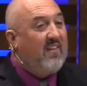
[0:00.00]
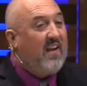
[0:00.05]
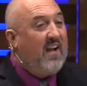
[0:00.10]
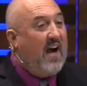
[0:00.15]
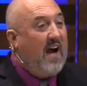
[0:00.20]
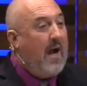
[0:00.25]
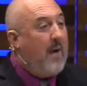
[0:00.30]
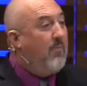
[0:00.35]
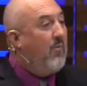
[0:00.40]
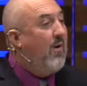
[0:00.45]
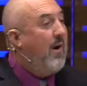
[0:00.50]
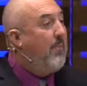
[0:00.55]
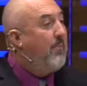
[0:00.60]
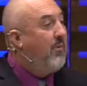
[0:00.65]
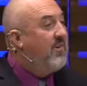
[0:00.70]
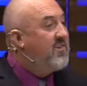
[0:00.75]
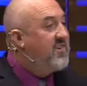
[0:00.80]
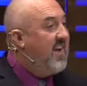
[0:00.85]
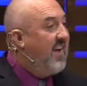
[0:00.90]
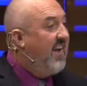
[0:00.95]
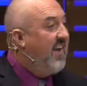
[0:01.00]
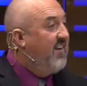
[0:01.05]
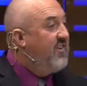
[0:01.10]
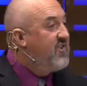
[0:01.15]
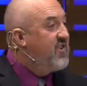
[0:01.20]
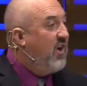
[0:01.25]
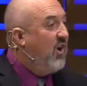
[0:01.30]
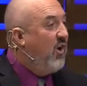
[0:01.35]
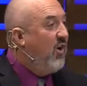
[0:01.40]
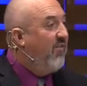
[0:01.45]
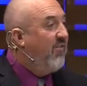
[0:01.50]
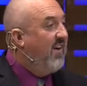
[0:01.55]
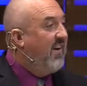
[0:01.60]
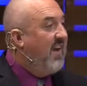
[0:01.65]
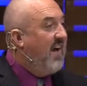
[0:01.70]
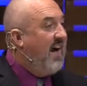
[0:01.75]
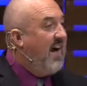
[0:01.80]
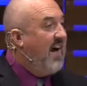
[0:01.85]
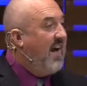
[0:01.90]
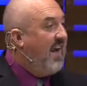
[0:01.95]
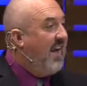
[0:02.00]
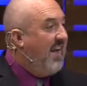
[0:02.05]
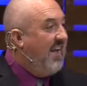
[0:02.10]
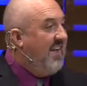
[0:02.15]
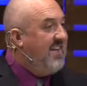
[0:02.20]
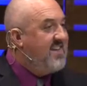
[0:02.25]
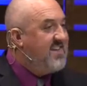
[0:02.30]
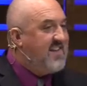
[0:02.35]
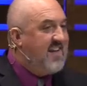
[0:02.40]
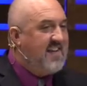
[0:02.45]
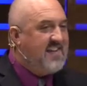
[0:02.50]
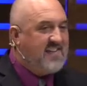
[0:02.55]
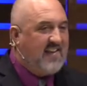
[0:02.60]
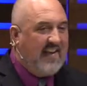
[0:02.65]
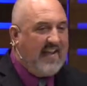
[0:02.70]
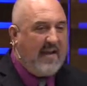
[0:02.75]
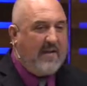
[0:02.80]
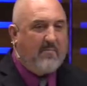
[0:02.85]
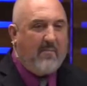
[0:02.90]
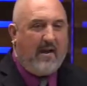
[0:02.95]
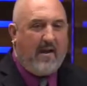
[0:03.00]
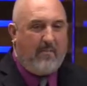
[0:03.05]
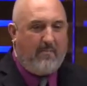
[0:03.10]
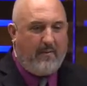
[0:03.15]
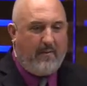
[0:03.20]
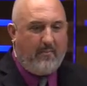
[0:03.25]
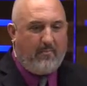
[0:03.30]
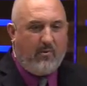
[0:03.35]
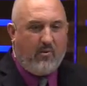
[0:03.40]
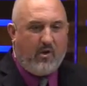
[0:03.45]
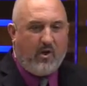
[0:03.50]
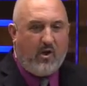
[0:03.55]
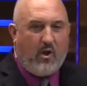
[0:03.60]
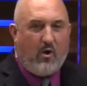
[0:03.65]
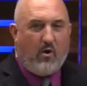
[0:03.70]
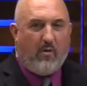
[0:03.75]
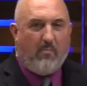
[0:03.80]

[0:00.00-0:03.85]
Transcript: I'm representing Jehovah God, and he says, Let my people go.